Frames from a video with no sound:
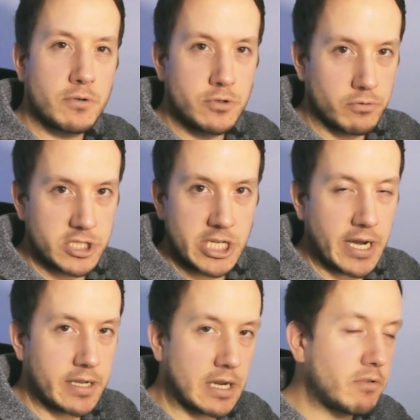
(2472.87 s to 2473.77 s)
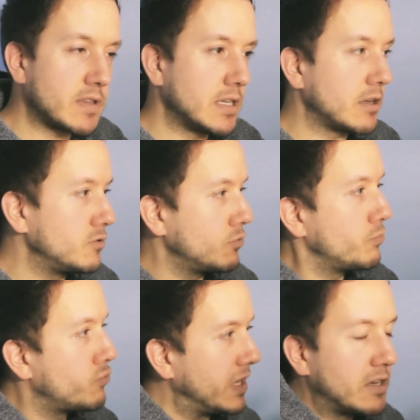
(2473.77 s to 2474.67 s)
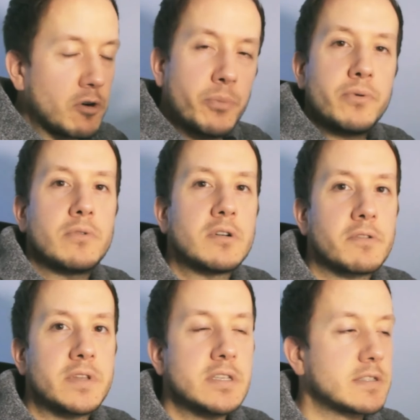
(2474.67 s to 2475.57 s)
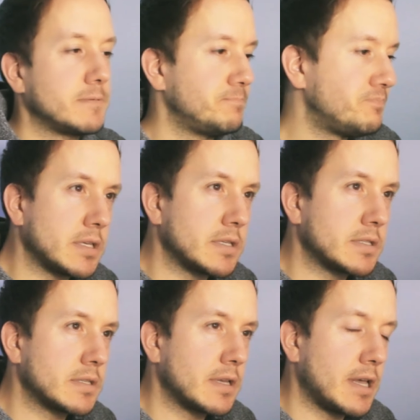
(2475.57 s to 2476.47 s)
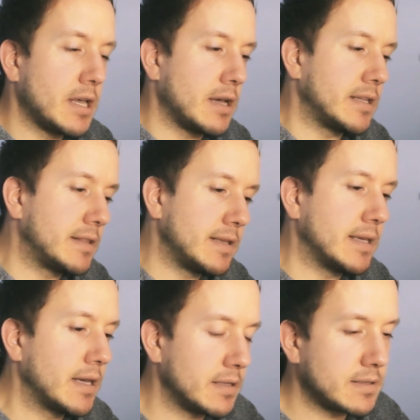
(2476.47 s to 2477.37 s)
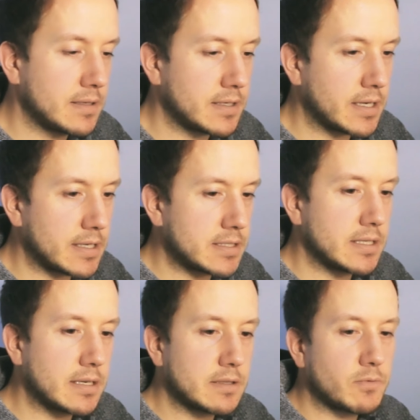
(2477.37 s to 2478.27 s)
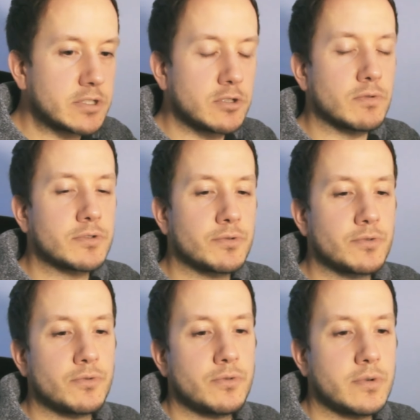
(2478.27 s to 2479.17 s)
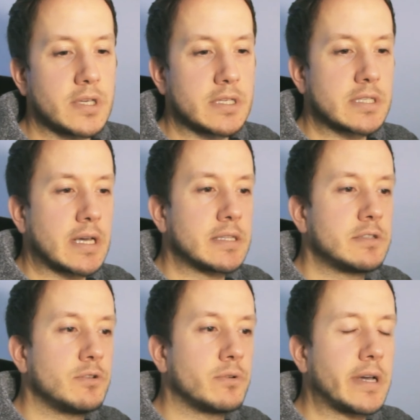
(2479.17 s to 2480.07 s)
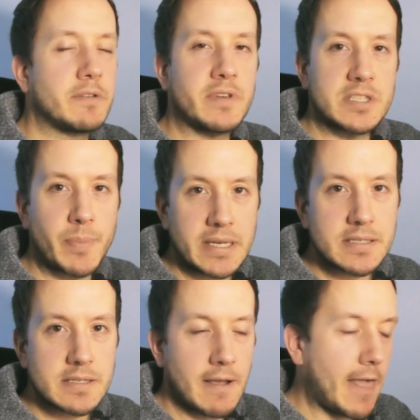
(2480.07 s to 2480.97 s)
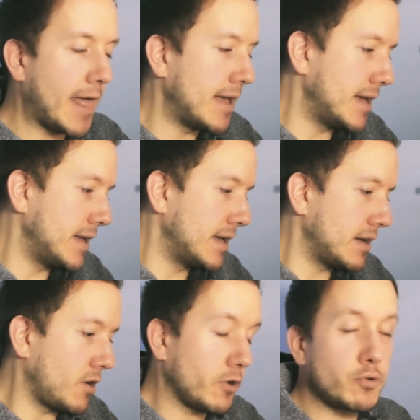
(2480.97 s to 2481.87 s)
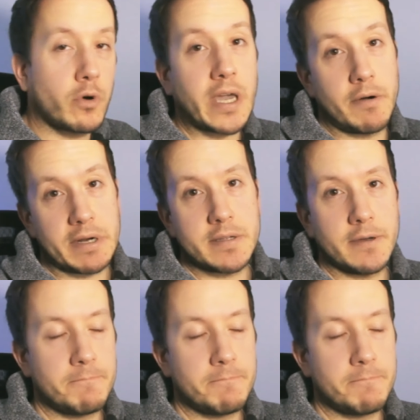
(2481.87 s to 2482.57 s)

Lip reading: your GI, everything, and you pre-comp all of this. And at the end, what you want to do is add your FX pass or your character.